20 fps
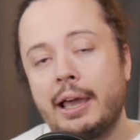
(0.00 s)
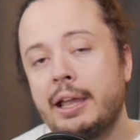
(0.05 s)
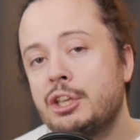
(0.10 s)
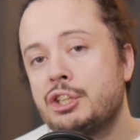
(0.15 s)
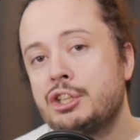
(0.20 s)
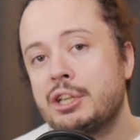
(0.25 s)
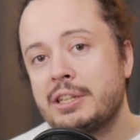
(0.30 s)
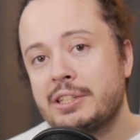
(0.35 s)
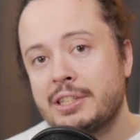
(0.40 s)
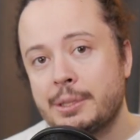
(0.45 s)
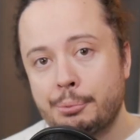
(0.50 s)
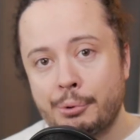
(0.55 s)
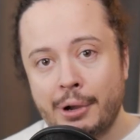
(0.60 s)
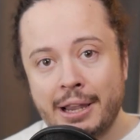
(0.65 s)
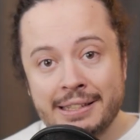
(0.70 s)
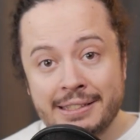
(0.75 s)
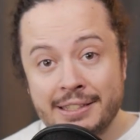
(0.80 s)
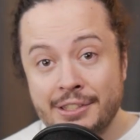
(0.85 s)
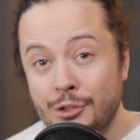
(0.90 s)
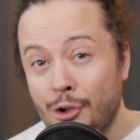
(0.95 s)
I changed the
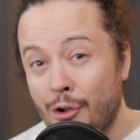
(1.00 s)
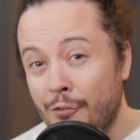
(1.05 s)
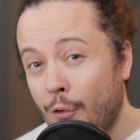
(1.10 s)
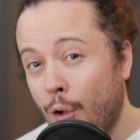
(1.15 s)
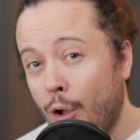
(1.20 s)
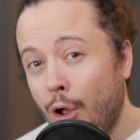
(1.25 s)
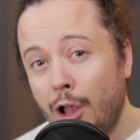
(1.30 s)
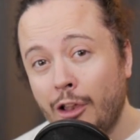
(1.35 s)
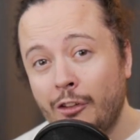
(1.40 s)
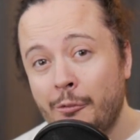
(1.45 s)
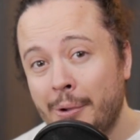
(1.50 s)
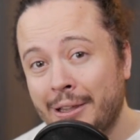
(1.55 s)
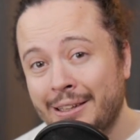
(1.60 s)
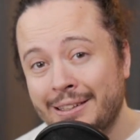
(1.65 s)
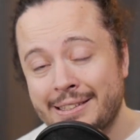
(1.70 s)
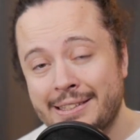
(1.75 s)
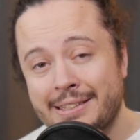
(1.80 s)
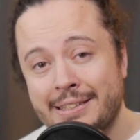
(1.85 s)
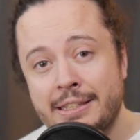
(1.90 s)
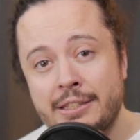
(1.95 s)
prices of all of my
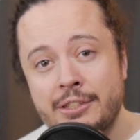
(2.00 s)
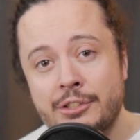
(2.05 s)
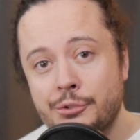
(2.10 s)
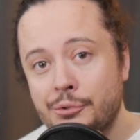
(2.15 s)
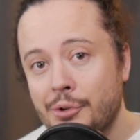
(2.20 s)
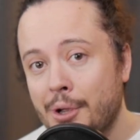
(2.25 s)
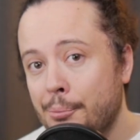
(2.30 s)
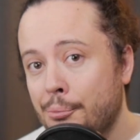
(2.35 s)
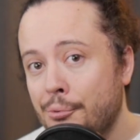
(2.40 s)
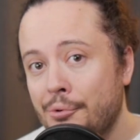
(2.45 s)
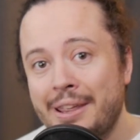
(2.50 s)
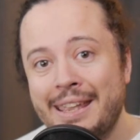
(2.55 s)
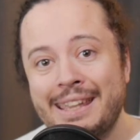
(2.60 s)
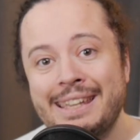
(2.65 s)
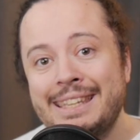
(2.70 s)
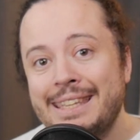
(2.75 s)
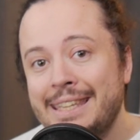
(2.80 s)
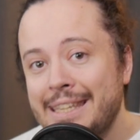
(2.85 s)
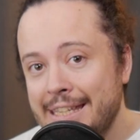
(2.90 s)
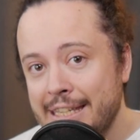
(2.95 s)
listings to a
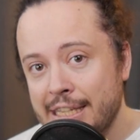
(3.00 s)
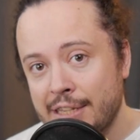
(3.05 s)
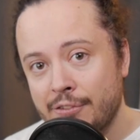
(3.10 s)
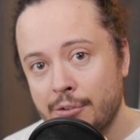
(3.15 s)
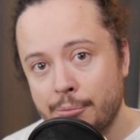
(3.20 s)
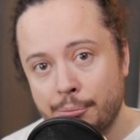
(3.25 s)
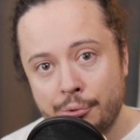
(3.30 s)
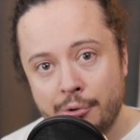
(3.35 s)
break-even